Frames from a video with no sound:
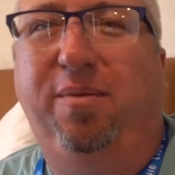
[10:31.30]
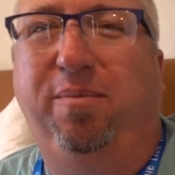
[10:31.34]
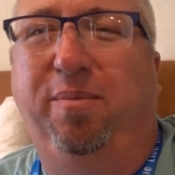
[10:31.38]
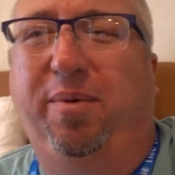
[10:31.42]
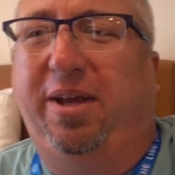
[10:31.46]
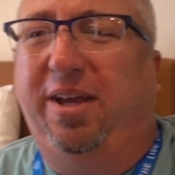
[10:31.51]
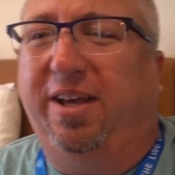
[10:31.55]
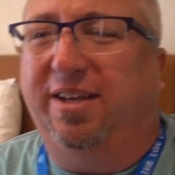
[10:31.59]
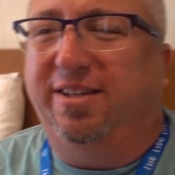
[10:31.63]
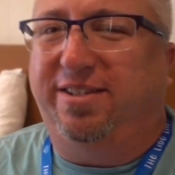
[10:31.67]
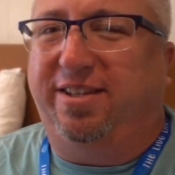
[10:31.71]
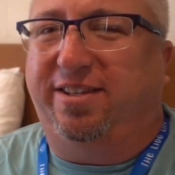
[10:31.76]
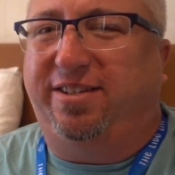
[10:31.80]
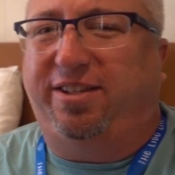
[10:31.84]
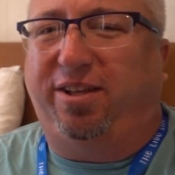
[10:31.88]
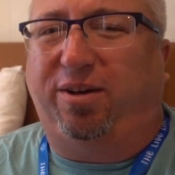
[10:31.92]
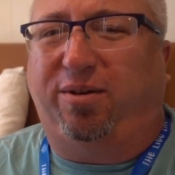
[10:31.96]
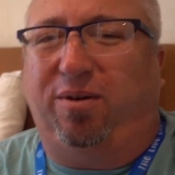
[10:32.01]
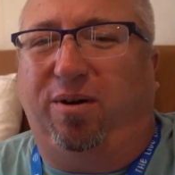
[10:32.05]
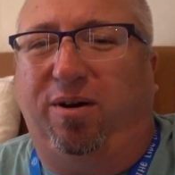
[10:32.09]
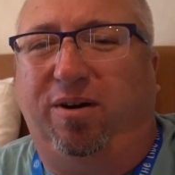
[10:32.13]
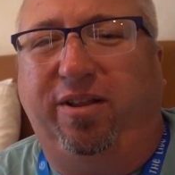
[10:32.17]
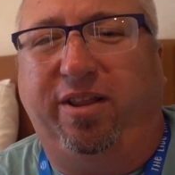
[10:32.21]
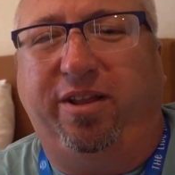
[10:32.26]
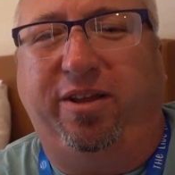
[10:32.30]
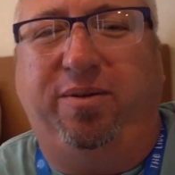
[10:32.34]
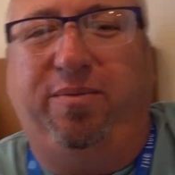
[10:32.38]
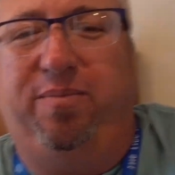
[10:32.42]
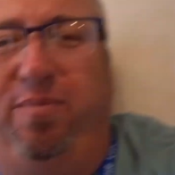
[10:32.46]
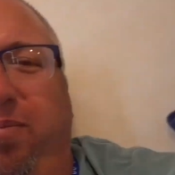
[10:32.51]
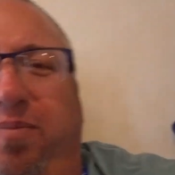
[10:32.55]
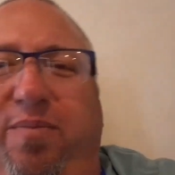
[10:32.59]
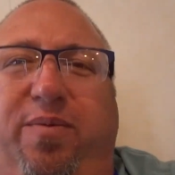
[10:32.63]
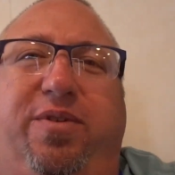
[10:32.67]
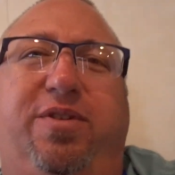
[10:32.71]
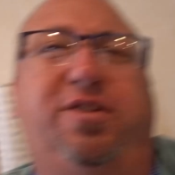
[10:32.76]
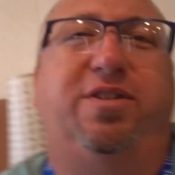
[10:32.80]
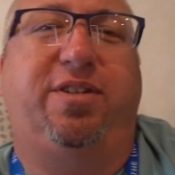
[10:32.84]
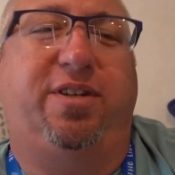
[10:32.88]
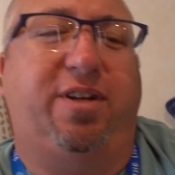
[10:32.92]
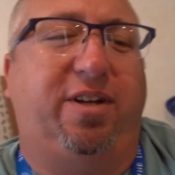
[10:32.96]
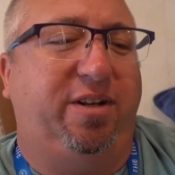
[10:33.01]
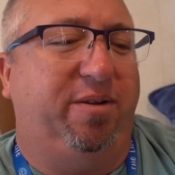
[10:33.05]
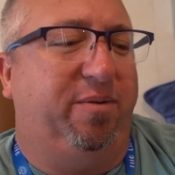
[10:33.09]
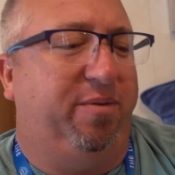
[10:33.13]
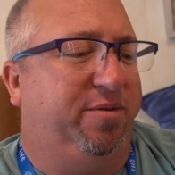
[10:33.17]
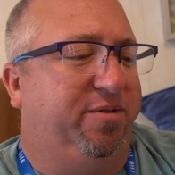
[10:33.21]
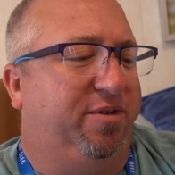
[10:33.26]
because it's still early. We just
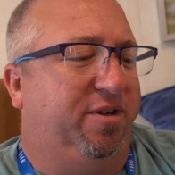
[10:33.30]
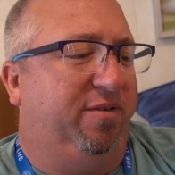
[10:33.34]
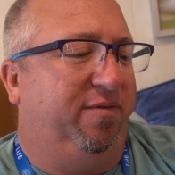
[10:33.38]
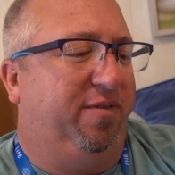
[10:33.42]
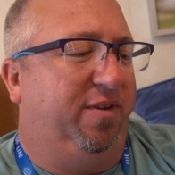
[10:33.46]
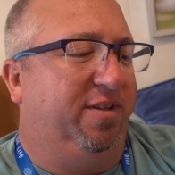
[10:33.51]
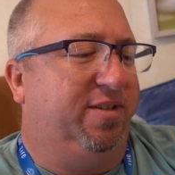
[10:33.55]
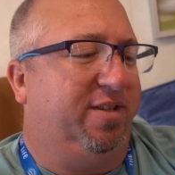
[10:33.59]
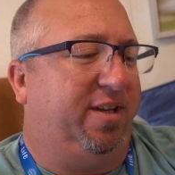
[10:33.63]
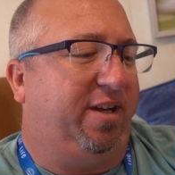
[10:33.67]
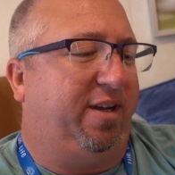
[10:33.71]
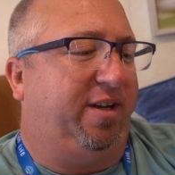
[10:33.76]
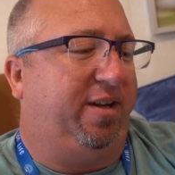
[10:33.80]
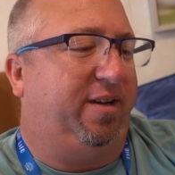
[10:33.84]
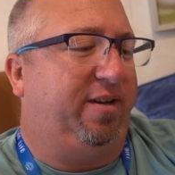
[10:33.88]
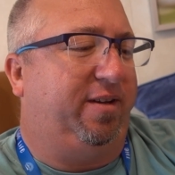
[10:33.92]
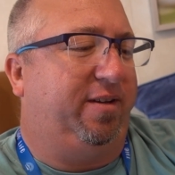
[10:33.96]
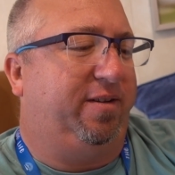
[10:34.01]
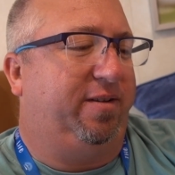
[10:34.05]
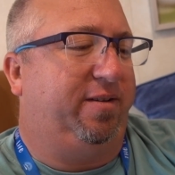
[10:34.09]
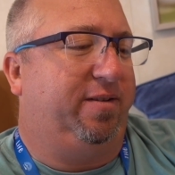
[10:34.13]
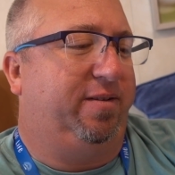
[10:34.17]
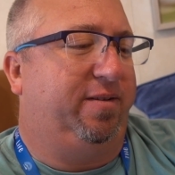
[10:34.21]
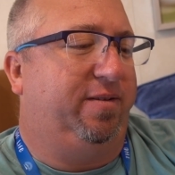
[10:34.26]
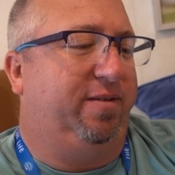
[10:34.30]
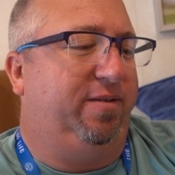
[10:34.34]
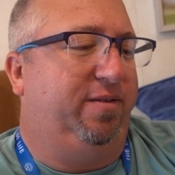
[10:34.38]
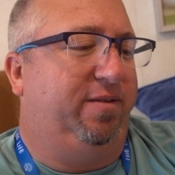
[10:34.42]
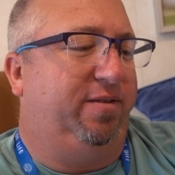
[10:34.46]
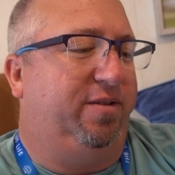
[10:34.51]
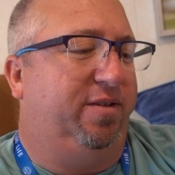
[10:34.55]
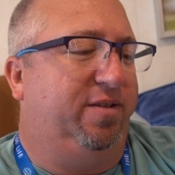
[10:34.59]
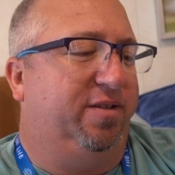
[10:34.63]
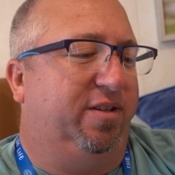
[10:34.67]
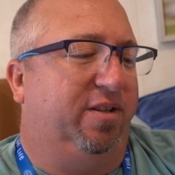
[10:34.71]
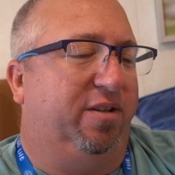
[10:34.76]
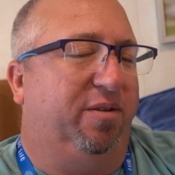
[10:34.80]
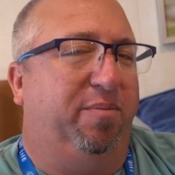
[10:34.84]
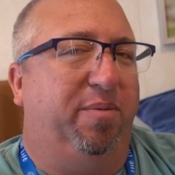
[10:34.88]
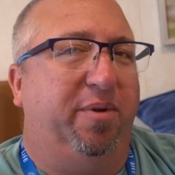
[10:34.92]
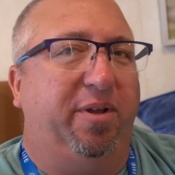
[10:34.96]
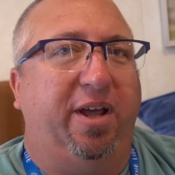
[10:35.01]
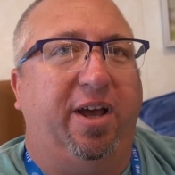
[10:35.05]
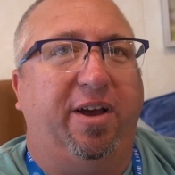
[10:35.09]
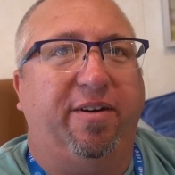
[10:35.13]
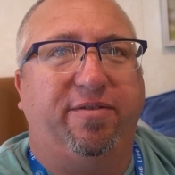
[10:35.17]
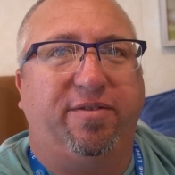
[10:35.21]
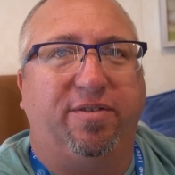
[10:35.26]
got done with trivia. It's like just a little
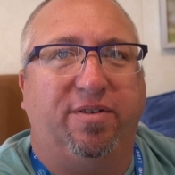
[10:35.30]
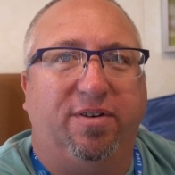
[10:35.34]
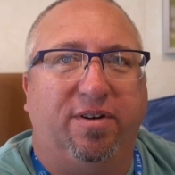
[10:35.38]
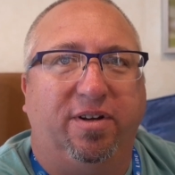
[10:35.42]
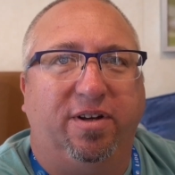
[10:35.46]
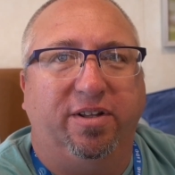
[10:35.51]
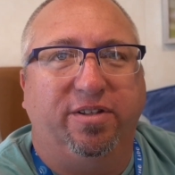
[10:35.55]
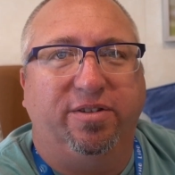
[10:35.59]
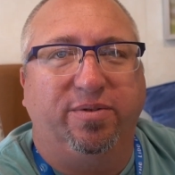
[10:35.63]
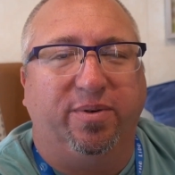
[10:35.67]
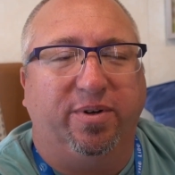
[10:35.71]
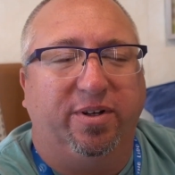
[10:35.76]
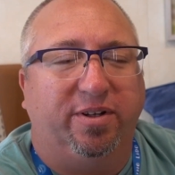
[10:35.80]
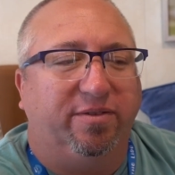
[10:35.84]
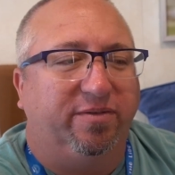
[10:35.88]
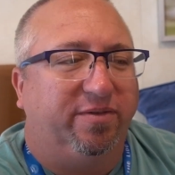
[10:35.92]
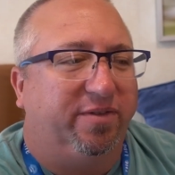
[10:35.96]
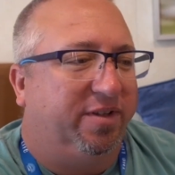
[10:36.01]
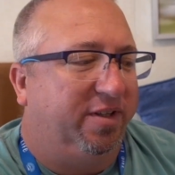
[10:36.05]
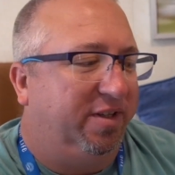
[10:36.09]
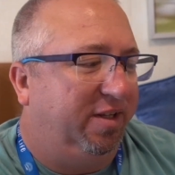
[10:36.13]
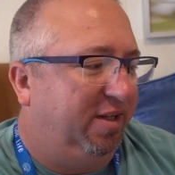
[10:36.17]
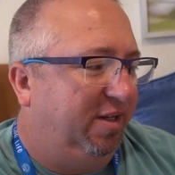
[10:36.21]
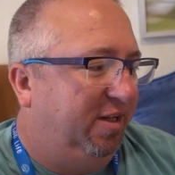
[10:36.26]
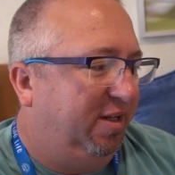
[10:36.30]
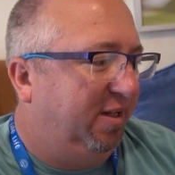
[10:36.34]
bit after 12.